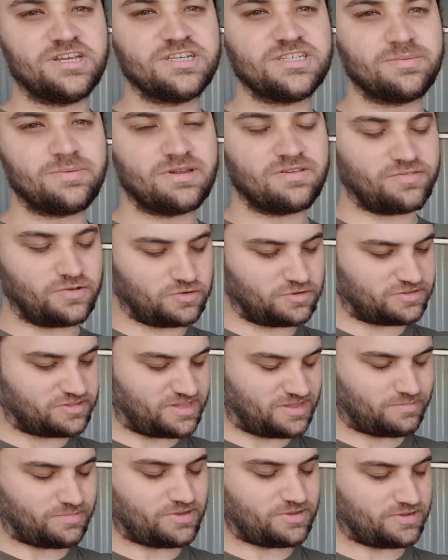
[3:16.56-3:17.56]
is a bit of a good
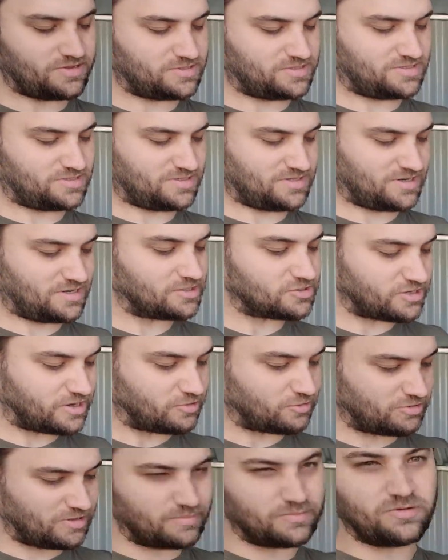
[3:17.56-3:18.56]
thing because in
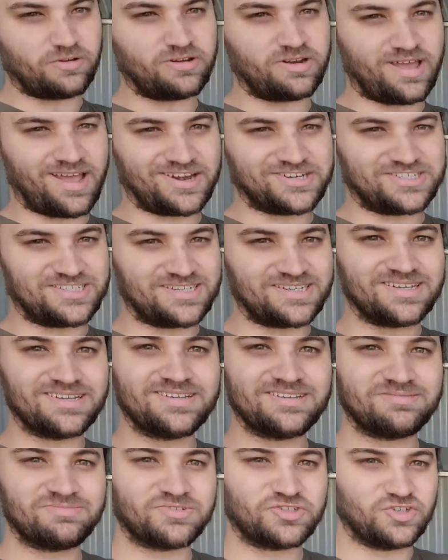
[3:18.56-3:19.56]
general I'm not actually
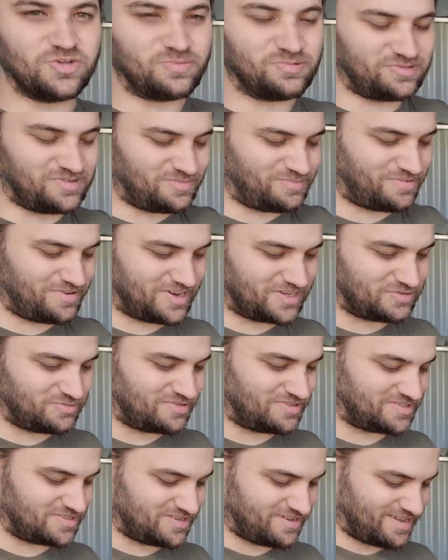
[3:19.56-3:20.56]
super impressed
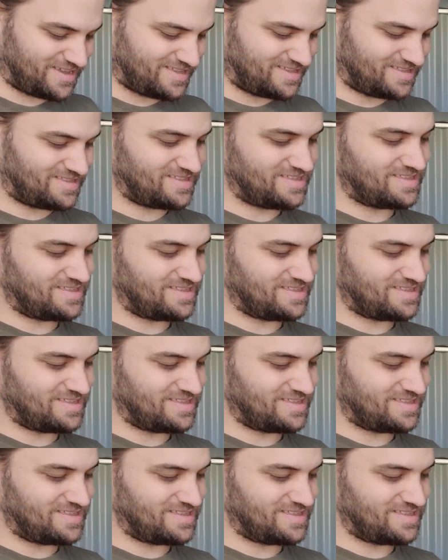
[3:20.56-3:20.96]
with this guy.